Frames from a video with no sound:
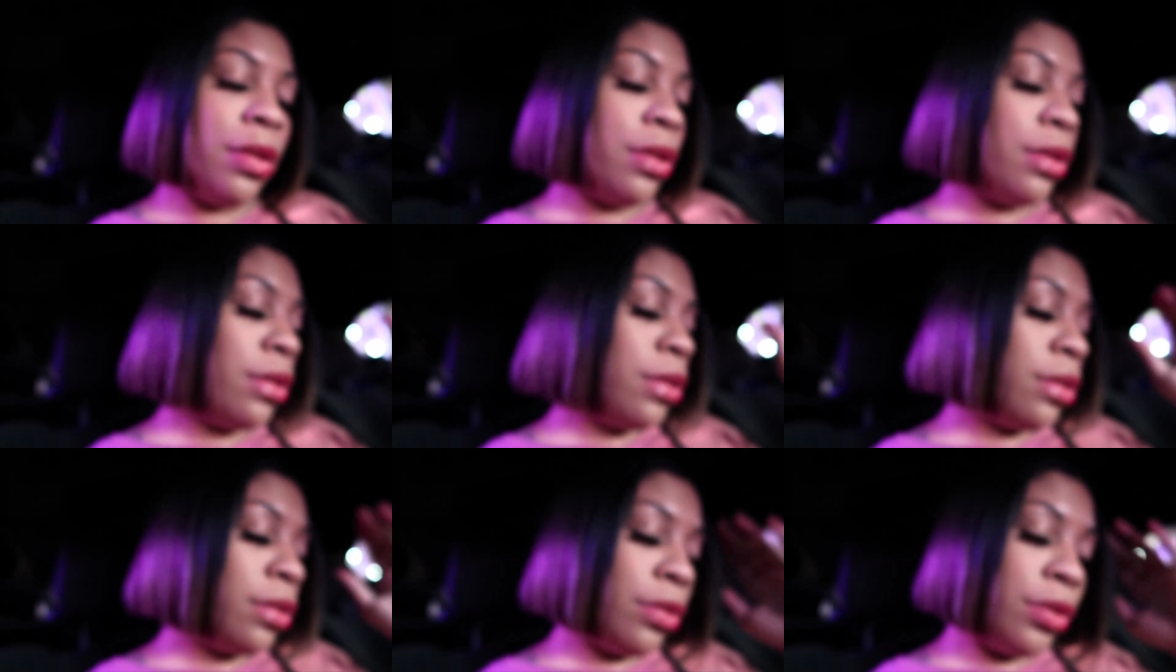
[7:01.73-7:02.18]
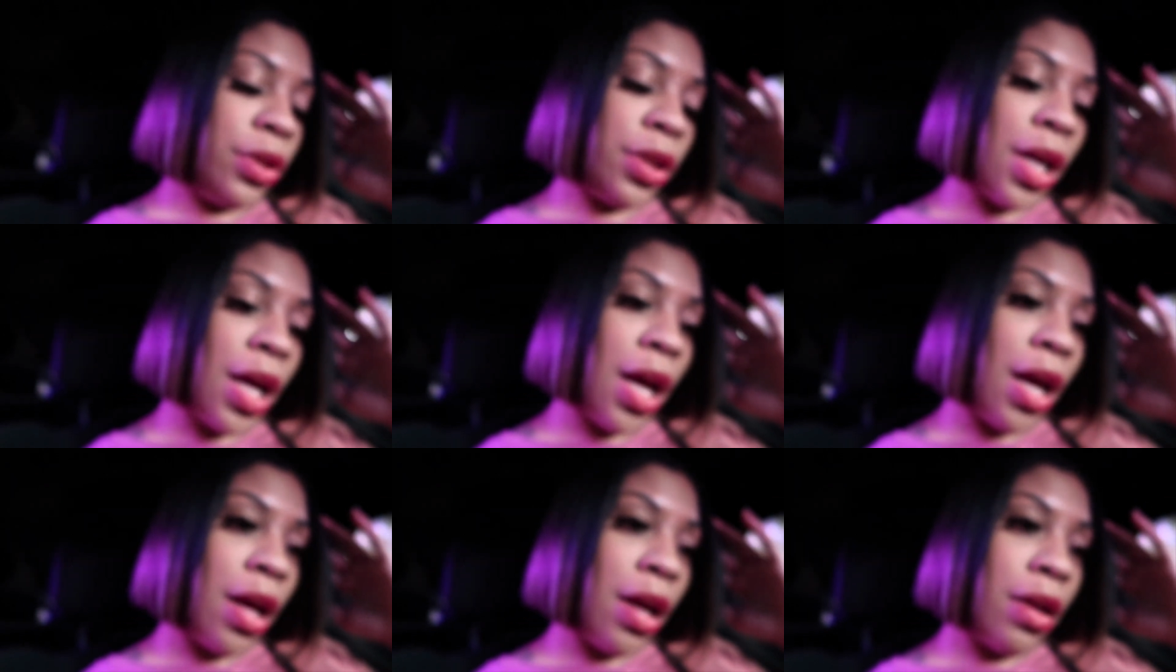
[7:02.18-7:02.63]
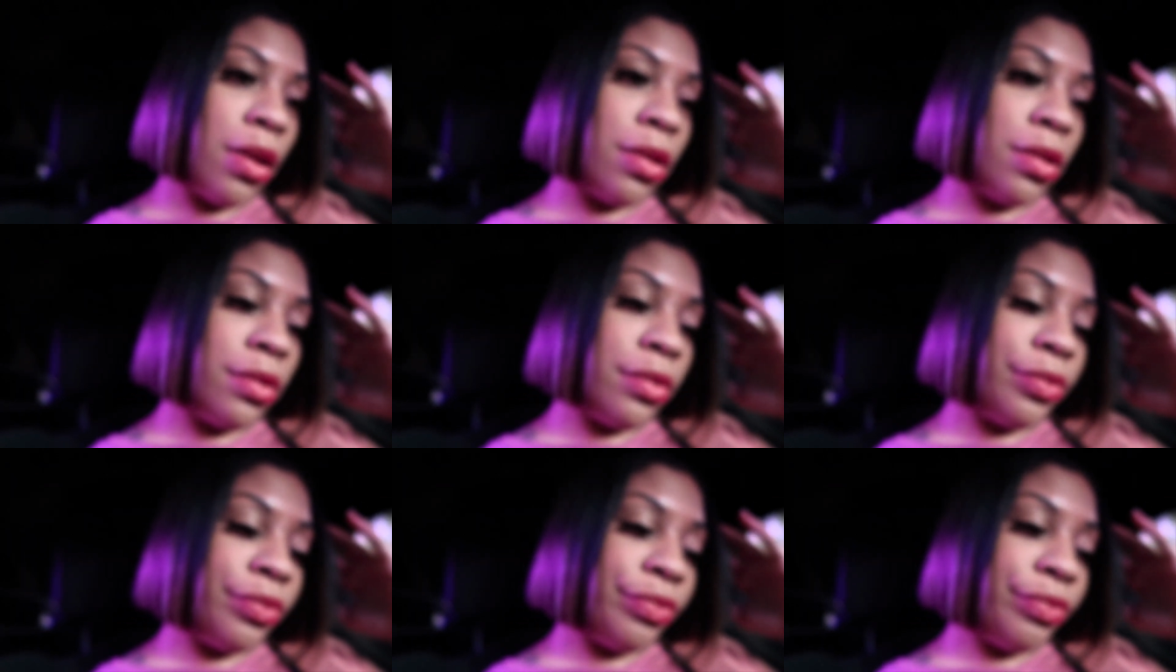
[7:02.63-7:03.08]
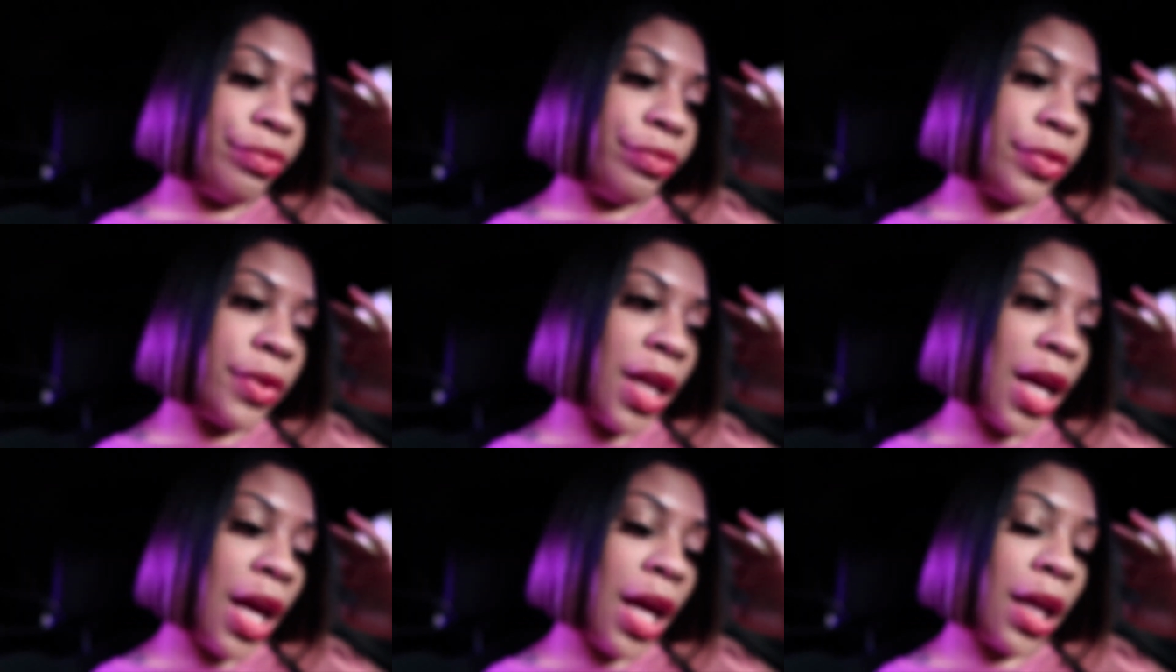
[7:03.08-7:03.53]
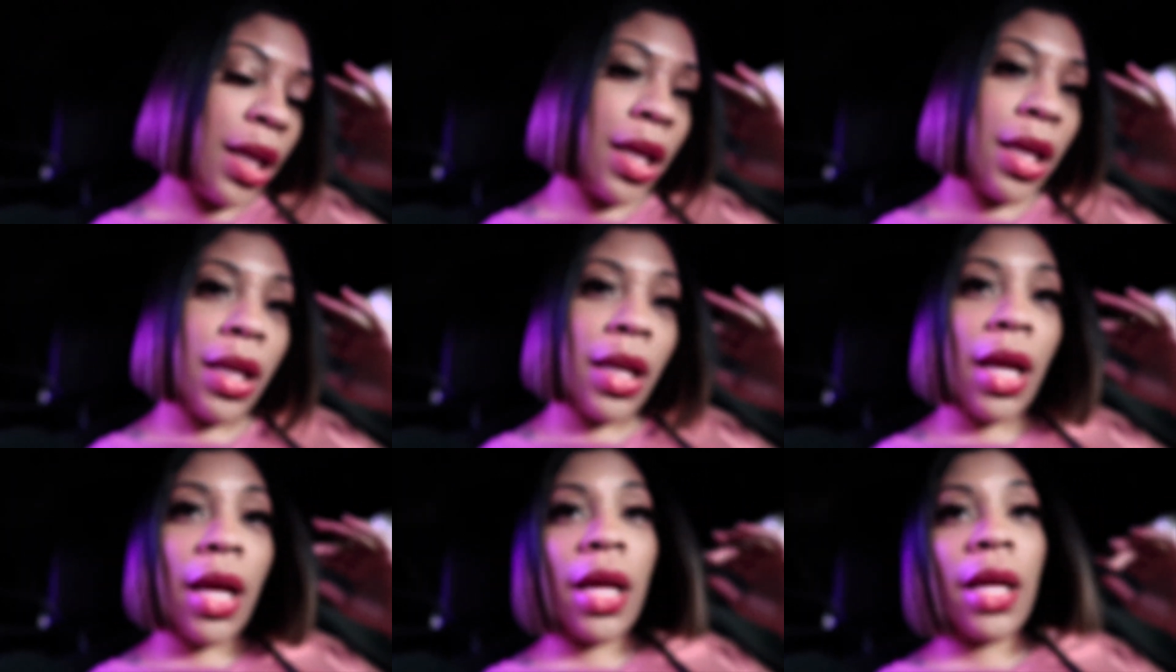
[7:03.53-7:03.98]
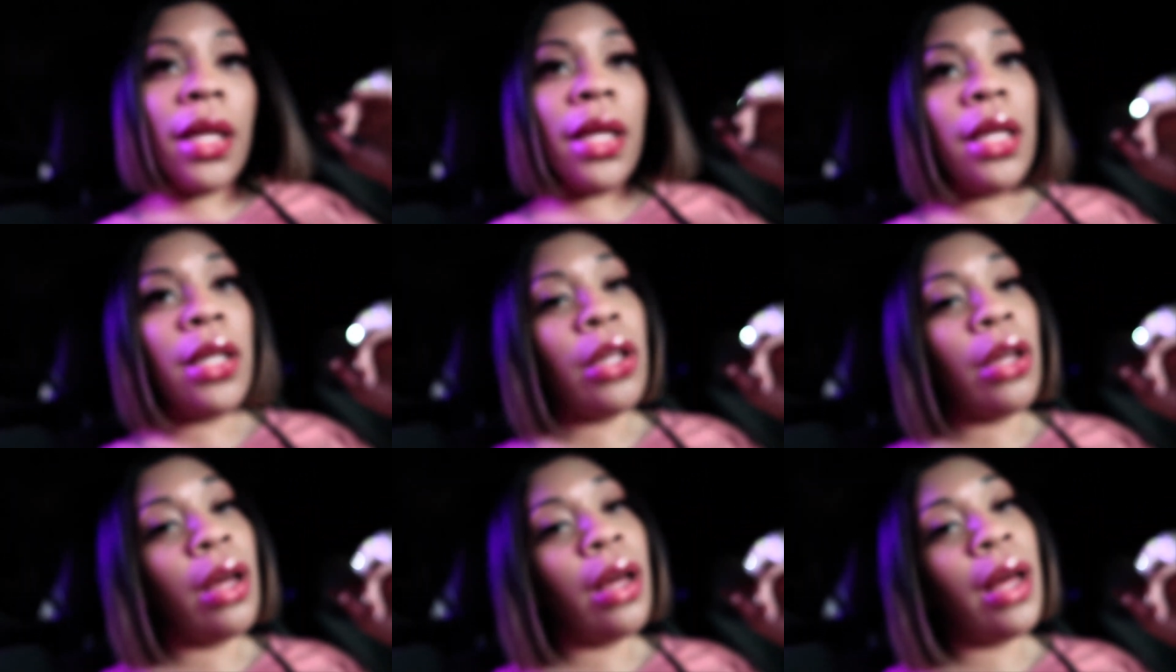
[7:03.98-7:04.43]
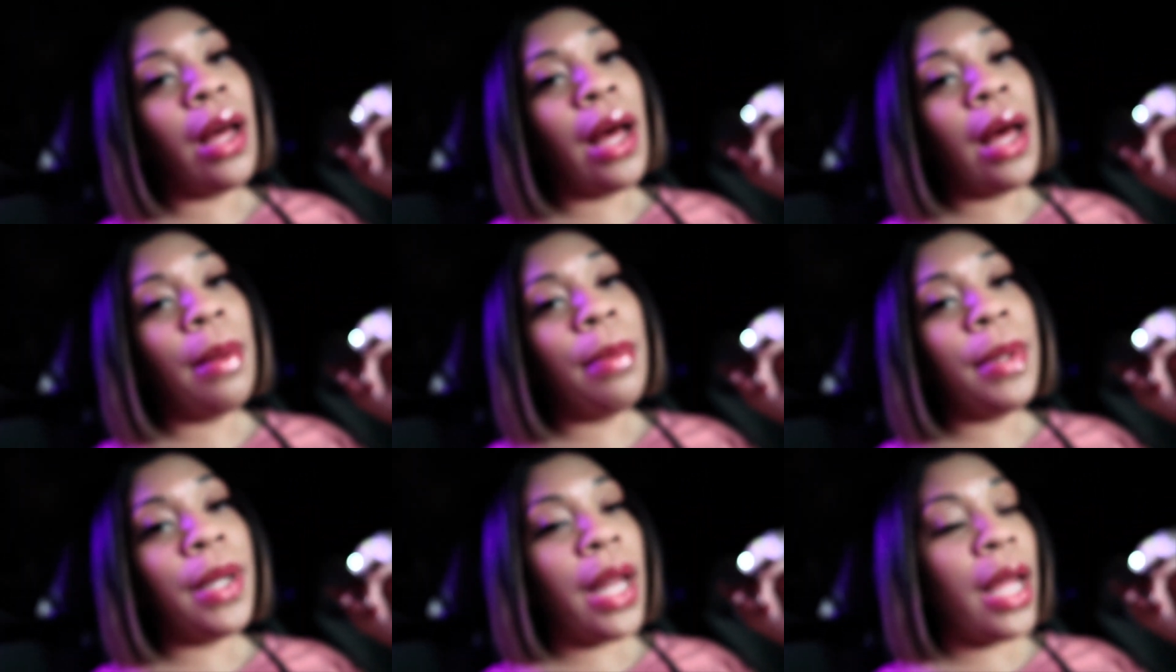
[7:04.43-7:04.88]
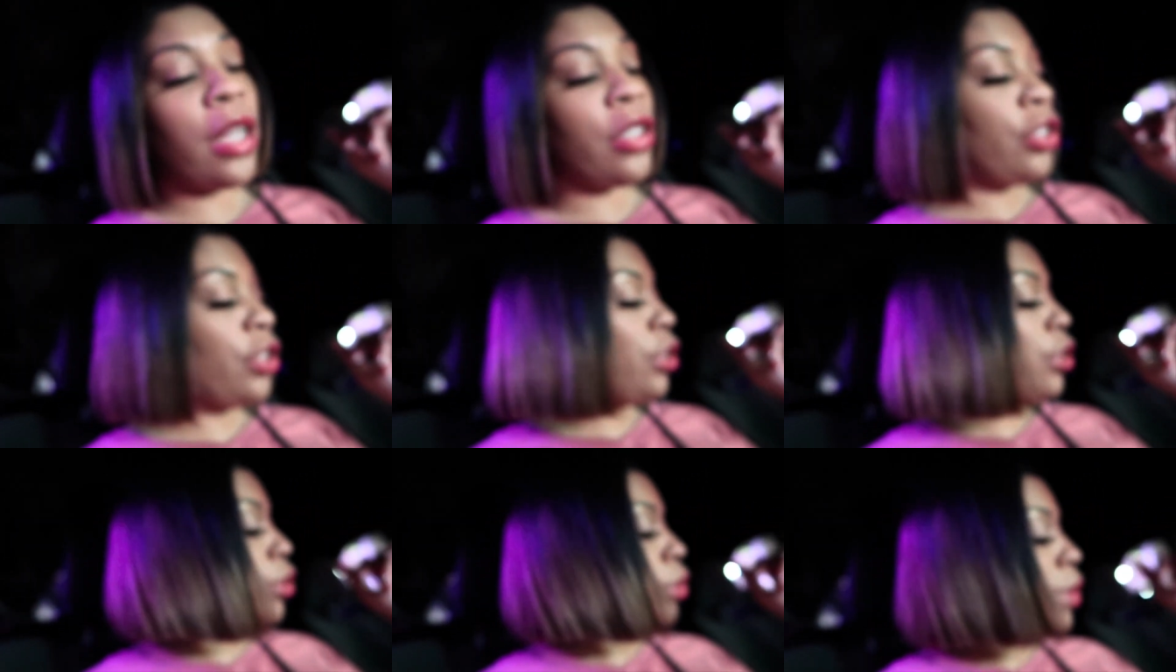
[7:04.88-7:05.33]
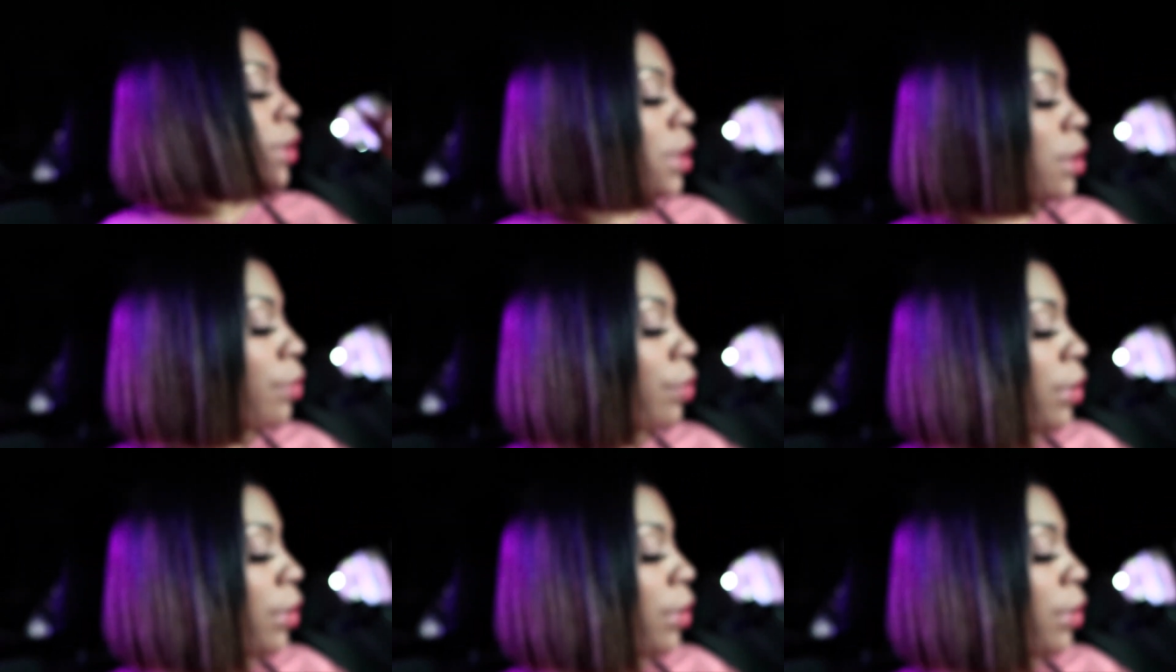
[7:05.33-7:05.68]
Oh, child. I cannot. And y'all, I've been actually using